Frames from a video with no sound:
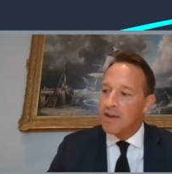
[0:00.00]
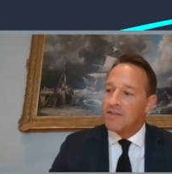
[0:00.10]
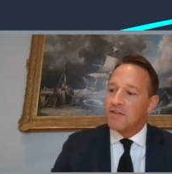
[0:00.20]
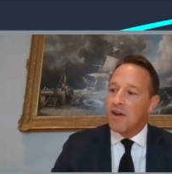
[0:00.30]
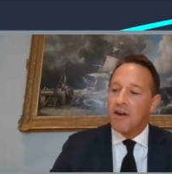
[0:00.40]

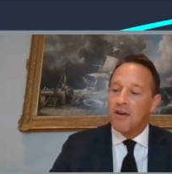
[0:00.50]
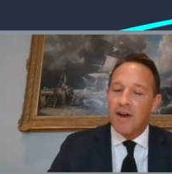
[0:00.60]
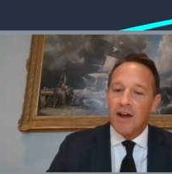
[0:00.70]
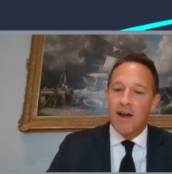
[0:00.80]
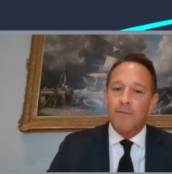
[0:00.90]
So,
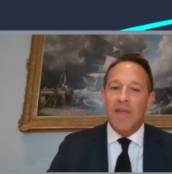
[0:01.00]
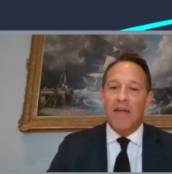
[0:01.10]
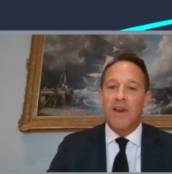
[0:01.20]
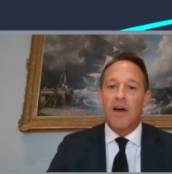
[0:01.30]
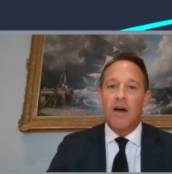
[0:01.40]
and
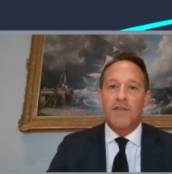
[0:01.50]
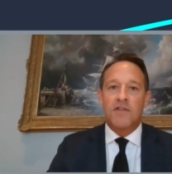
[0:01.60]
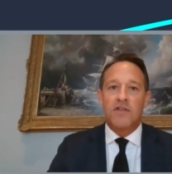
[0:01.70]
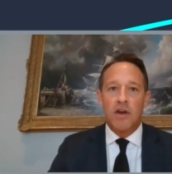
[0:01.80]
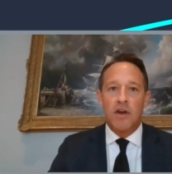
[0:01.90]
the
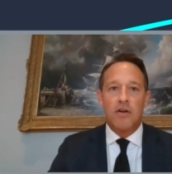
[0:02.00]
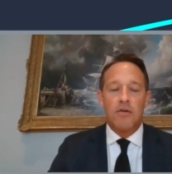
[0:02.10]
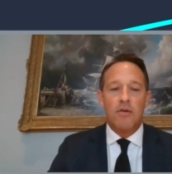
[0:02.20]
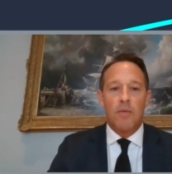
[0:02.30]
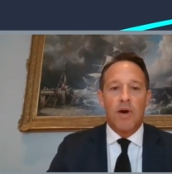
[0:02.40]
last
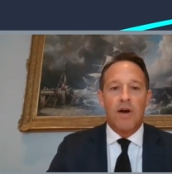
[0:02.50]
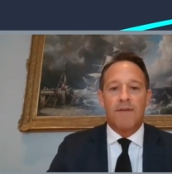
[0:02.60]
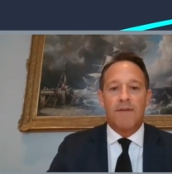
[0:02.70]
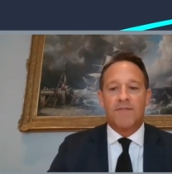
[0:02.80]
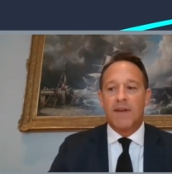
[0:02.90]
two were
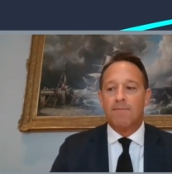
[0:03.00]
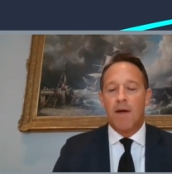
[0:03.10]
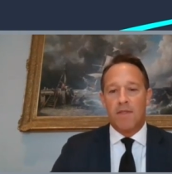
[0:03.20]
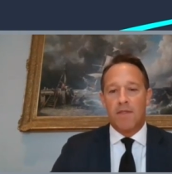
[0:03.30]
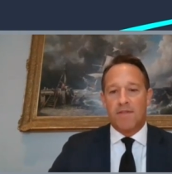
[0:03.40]

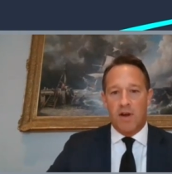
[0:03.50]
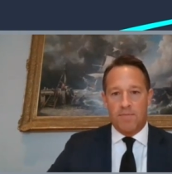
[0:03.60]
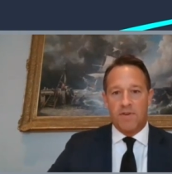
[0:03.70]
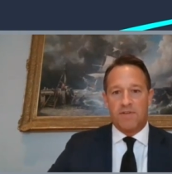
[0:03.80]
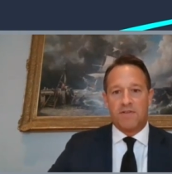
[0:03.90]
15-month typers.